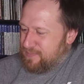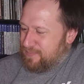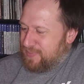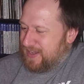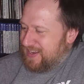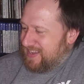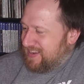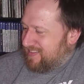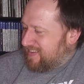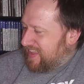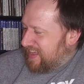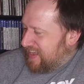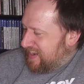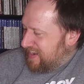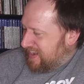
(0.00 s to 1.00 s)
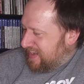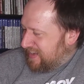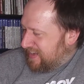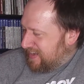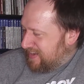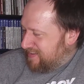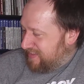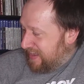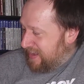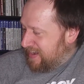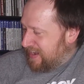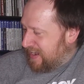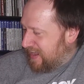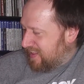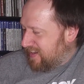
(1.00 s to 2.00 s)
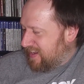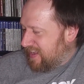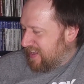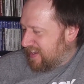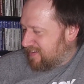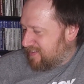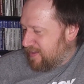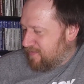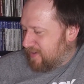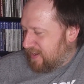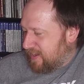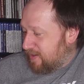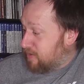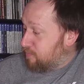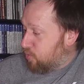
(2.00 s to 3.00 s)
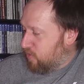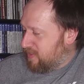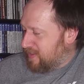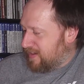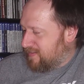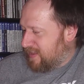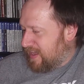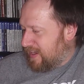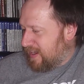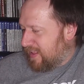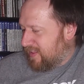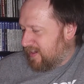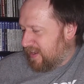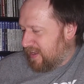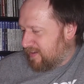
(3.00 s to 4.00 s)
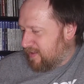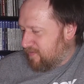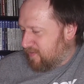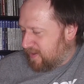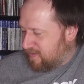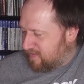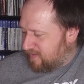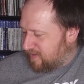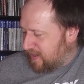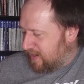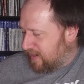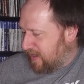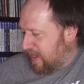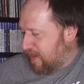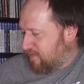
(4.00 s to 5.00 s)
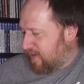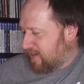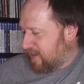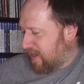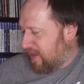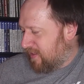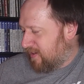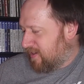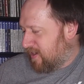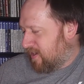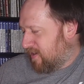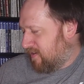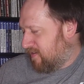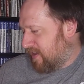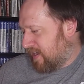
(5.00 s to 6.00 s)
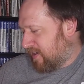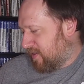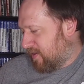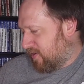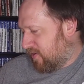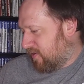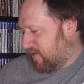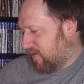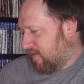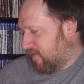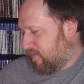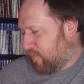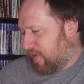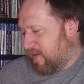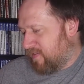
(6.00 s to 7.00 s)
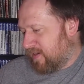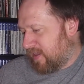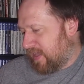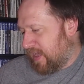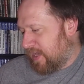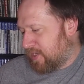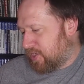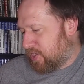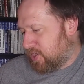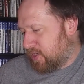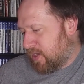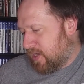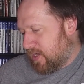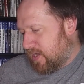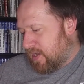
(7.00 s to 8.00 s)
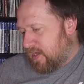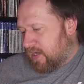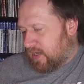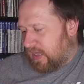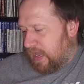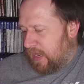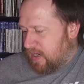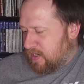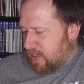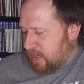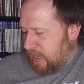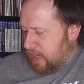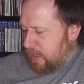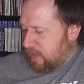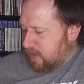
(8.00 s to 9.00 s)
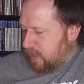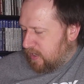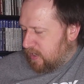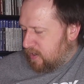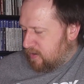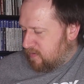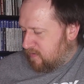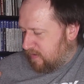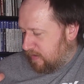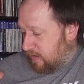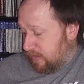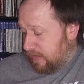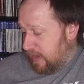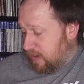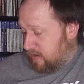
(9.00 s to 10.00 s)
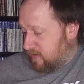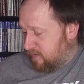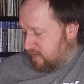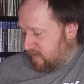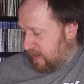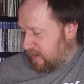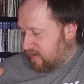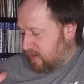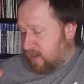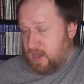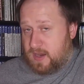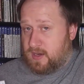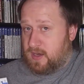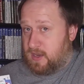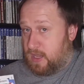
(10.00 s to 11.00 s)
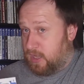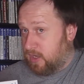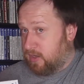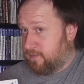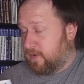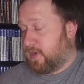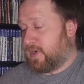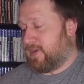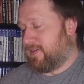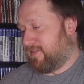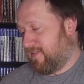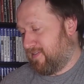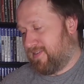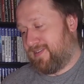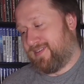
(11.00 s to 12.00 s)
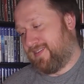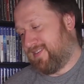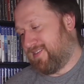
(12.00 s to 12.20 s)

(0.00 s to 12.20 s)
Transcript: But it's got 10 holiday activity, or more than 10 holiday activities. It's got an advent calendar, deck the halls, present catch, candy cane lanes, a letter to Santa, and an elf hunt.